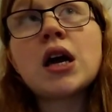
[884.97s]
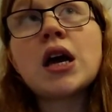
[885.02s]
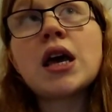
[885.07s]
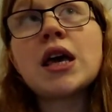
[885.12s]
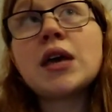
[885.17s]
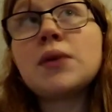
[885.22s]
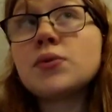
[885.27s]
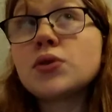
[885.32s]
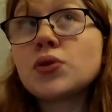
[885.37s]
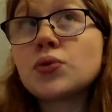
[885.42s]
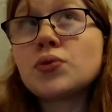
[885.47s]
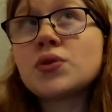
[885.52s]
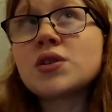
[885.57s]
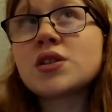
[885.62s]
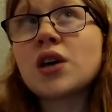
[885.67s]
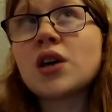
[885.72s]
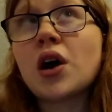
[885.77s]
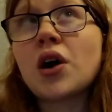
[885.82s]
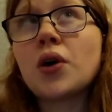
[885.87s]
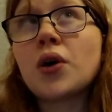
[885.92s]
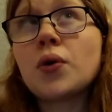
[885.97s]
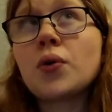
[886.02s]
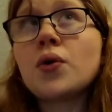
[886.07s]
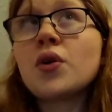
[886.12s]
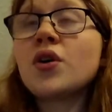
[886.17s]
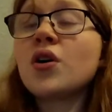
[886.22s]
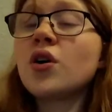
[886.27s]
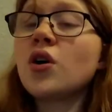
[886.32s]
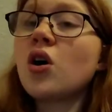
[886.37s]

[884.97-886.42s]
he was also